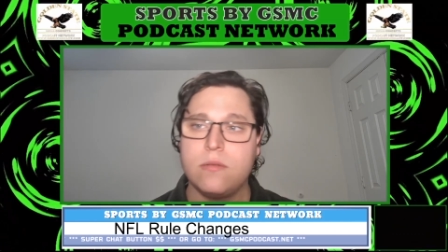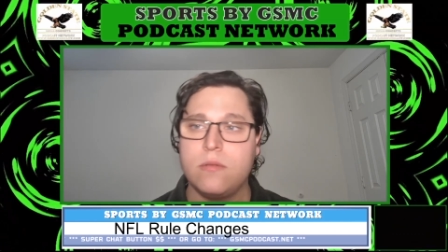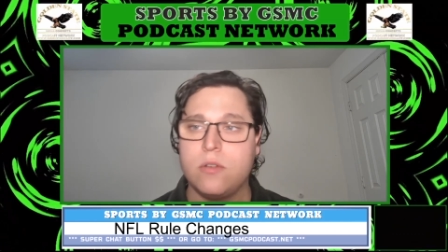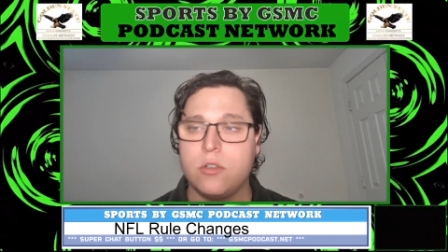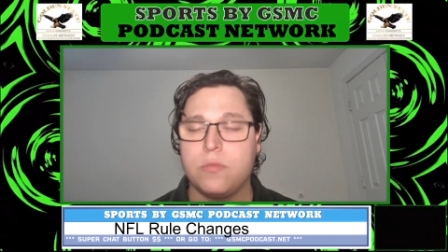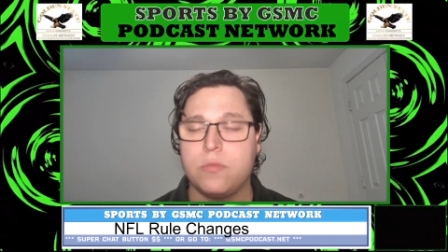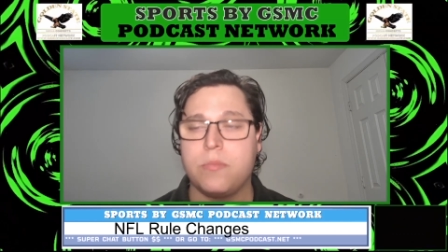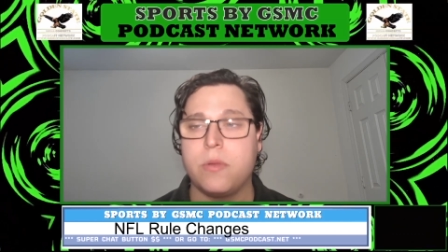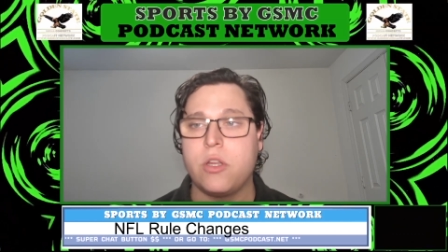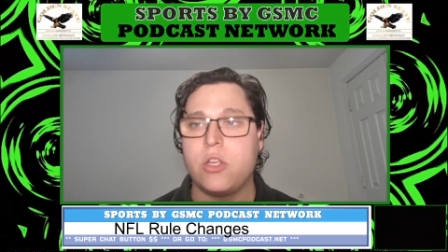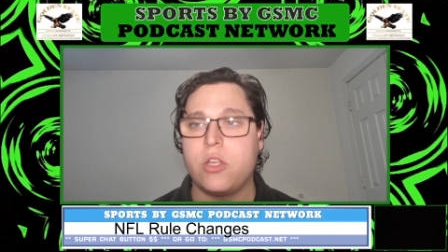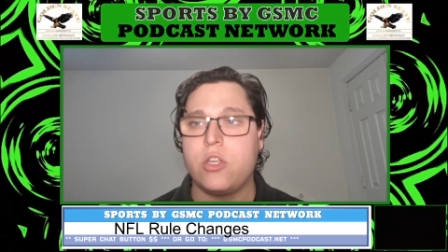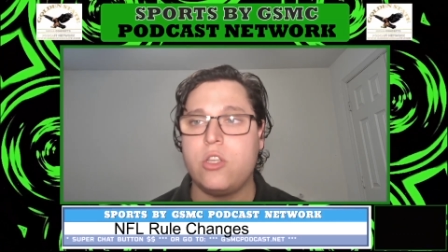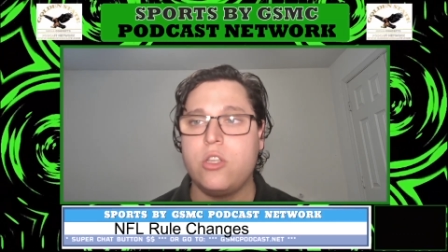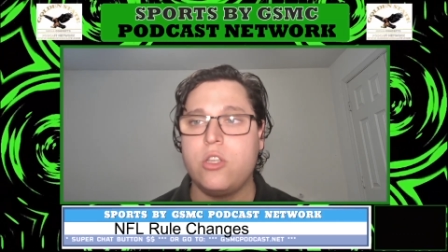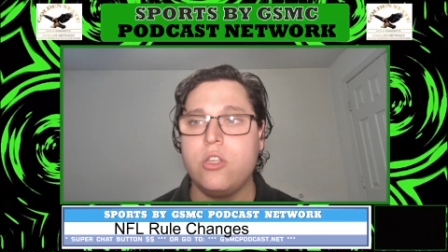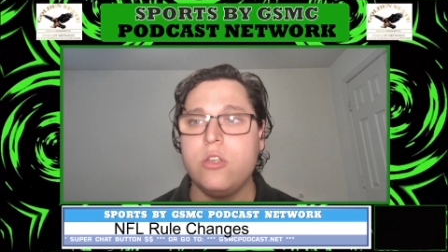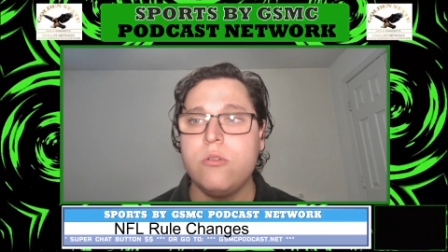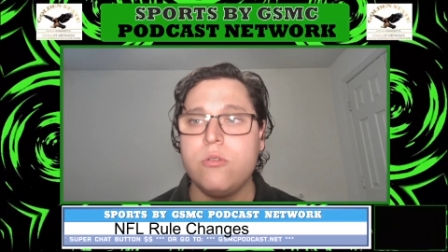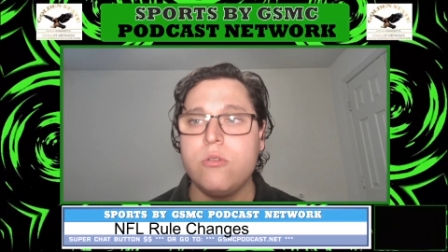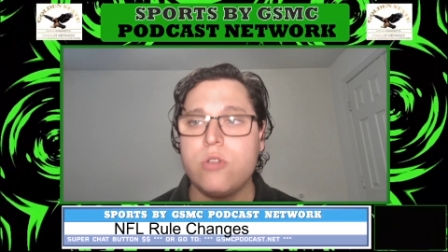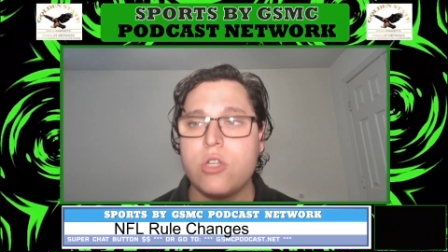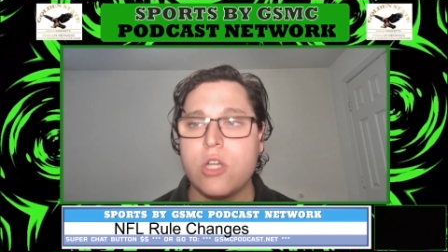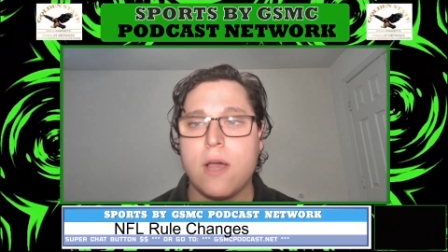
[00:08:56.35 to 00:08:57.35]
There's been a
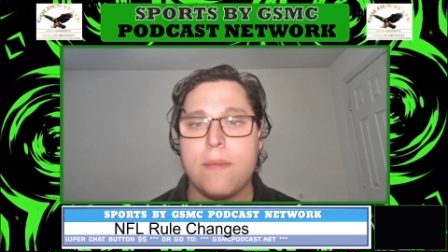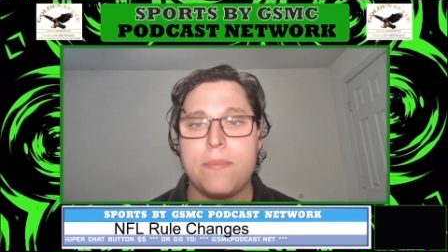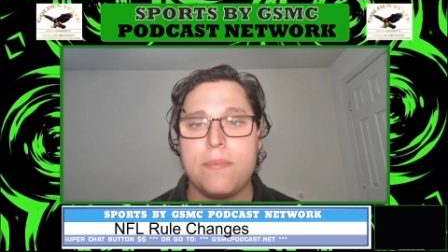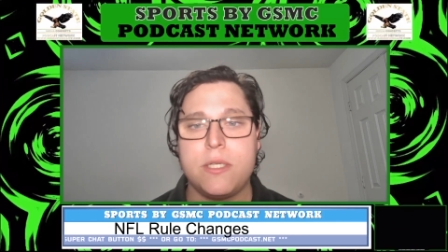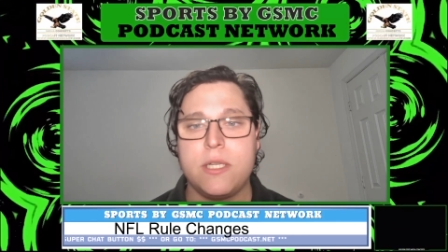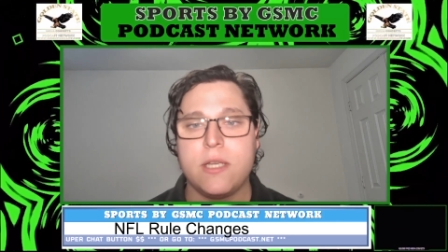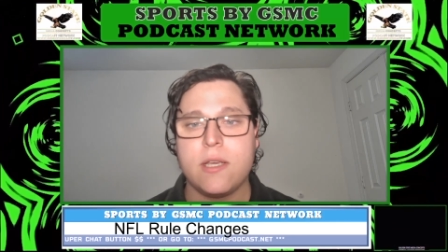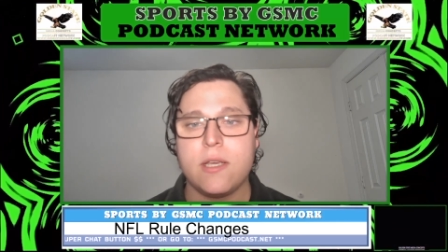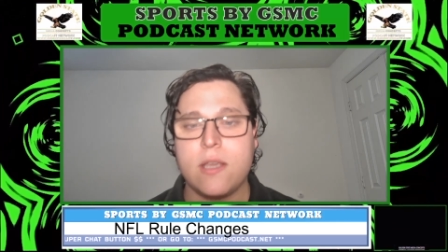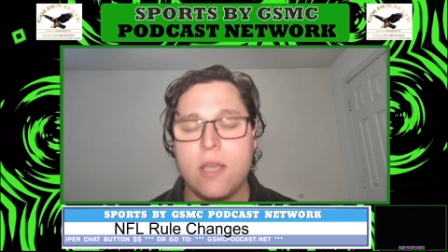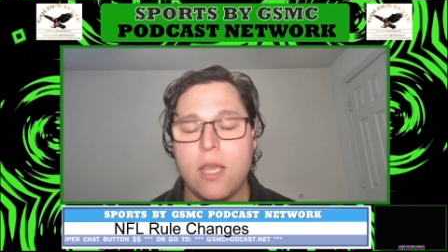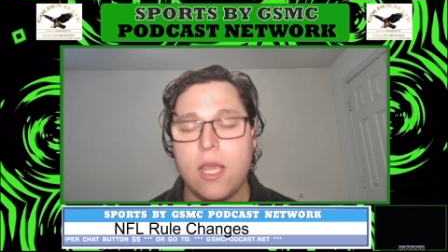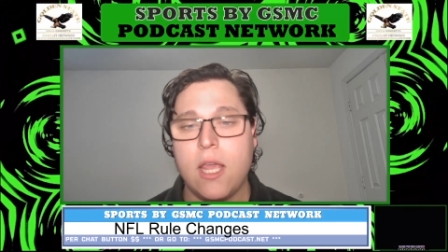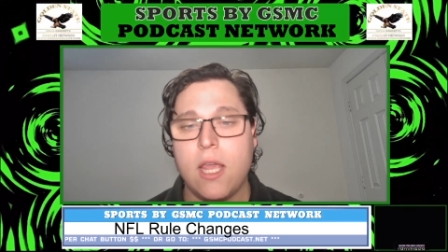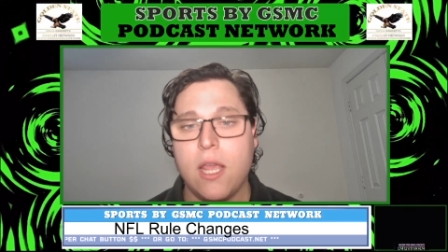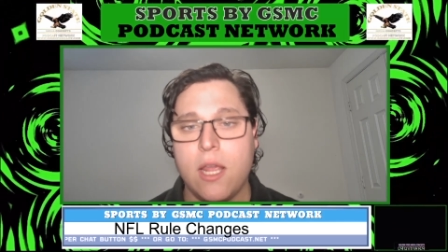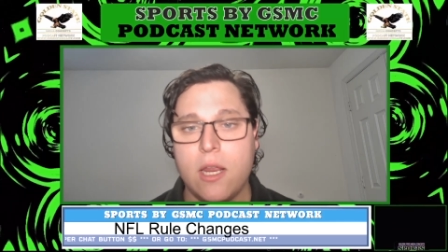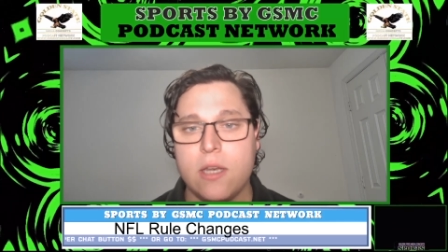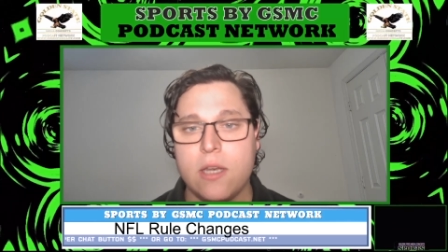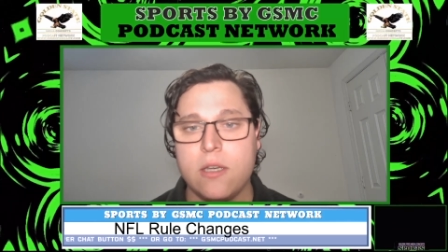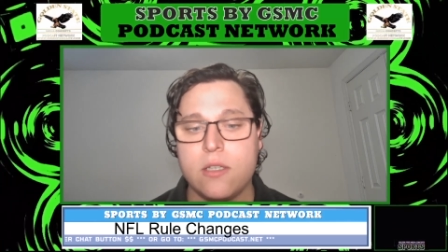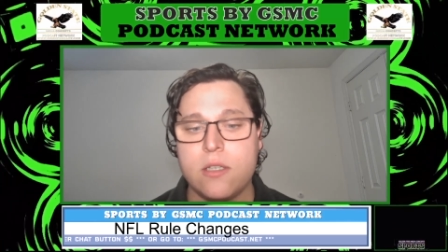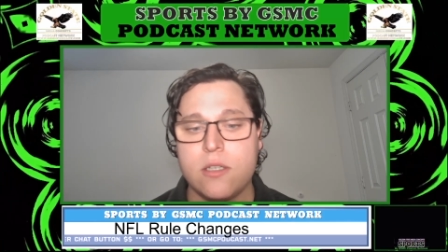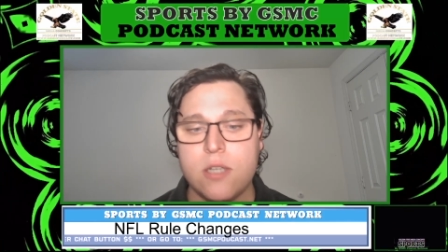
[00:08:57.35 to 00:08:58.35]
huge uptick
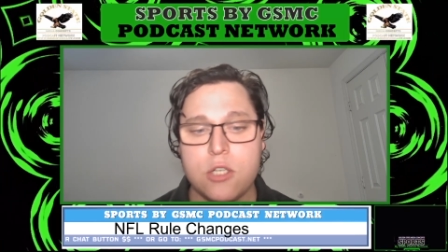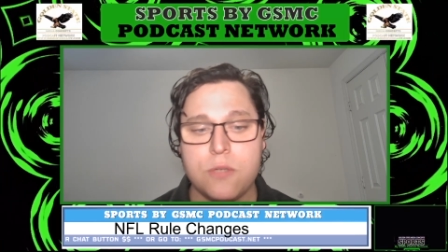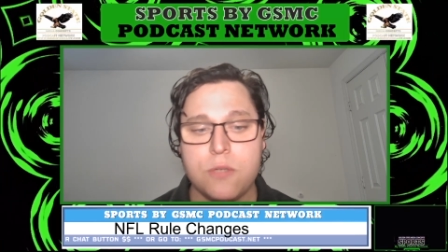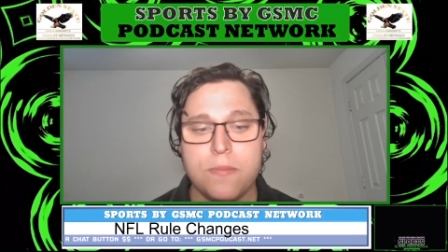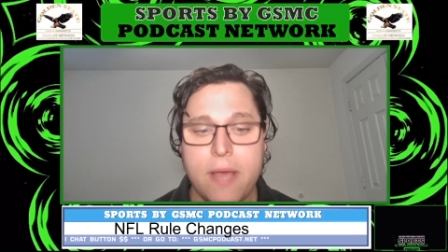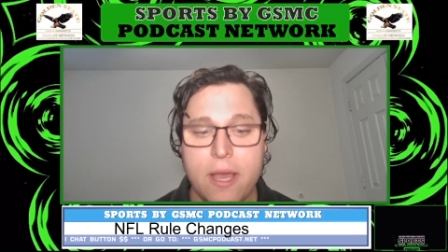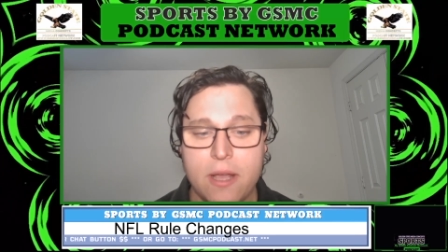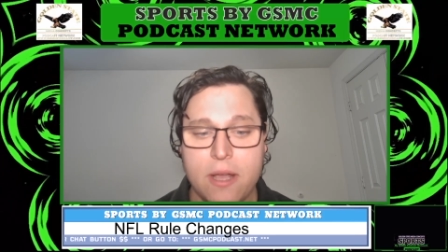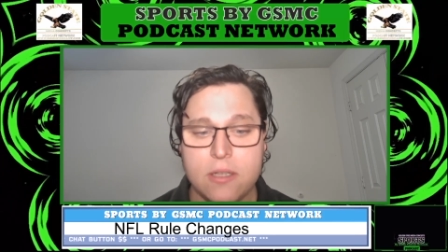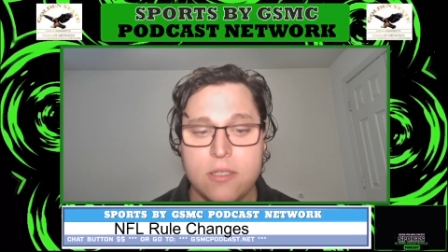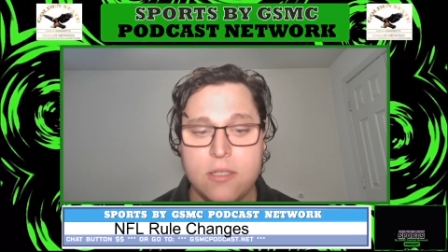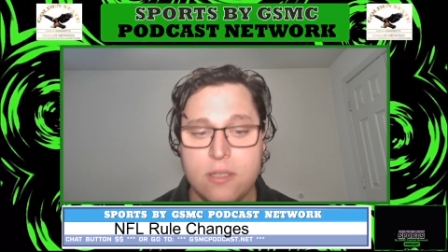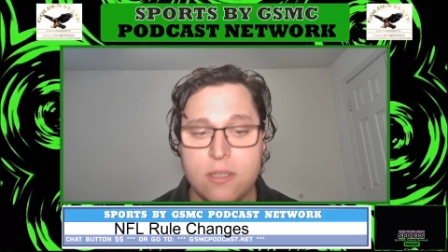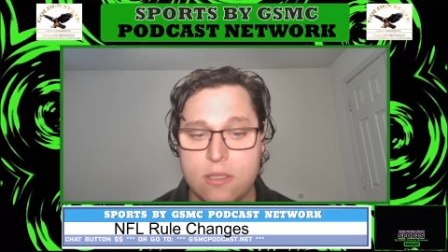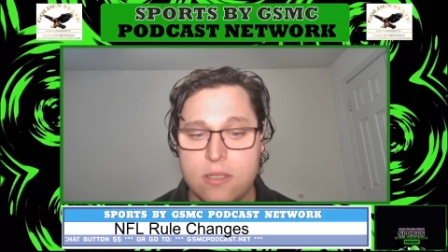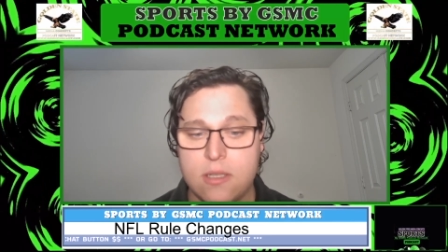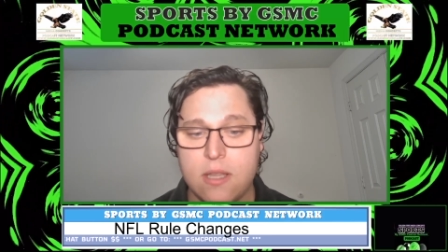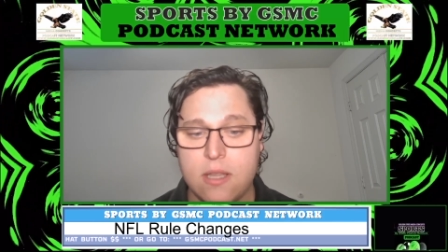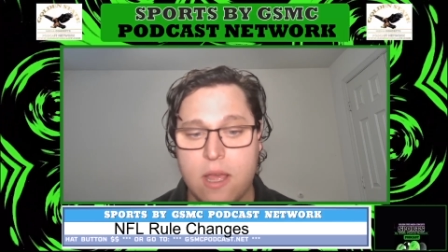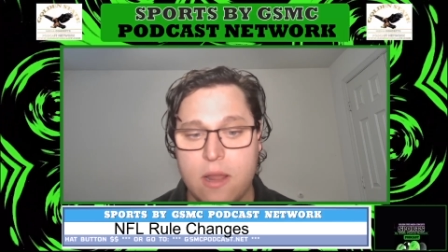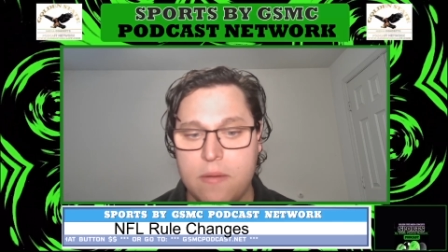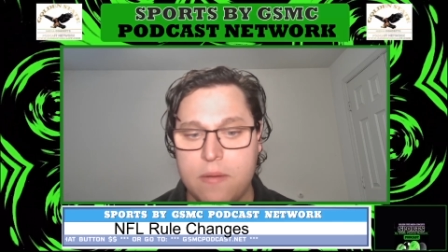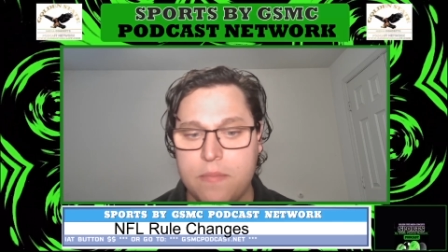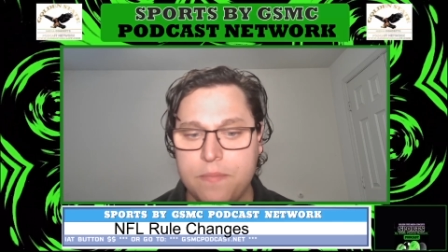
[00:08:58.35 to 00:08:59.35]
in touchbacks since then.